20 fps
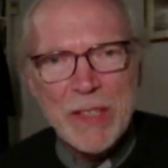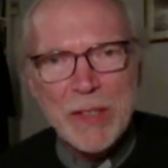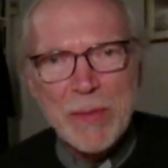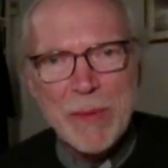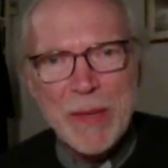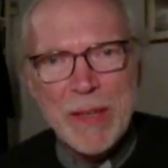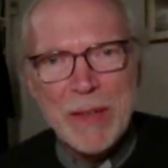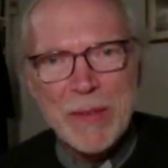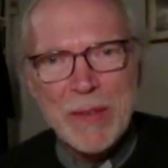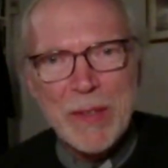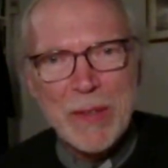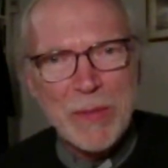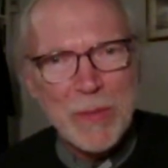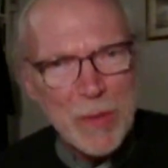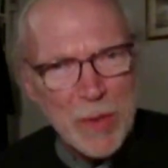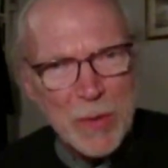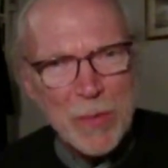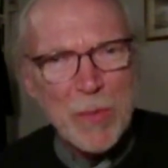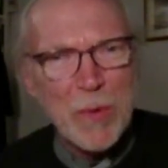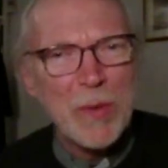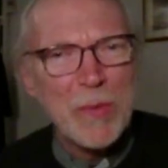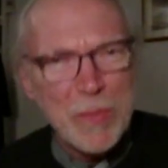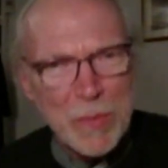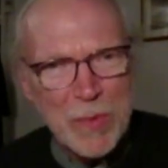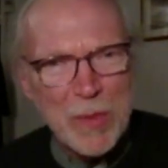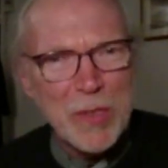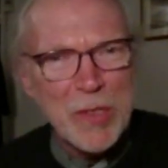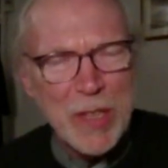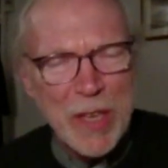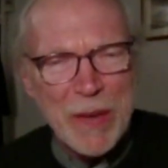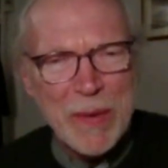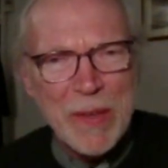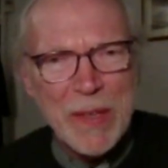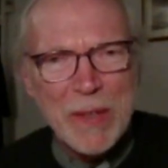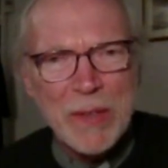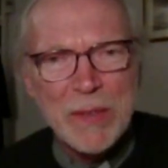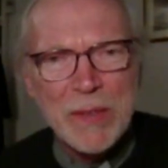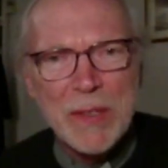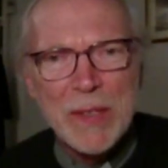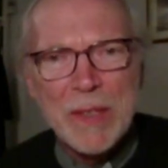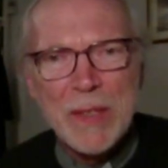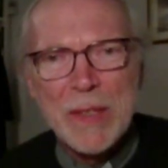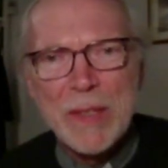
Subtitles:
is about and what's going on.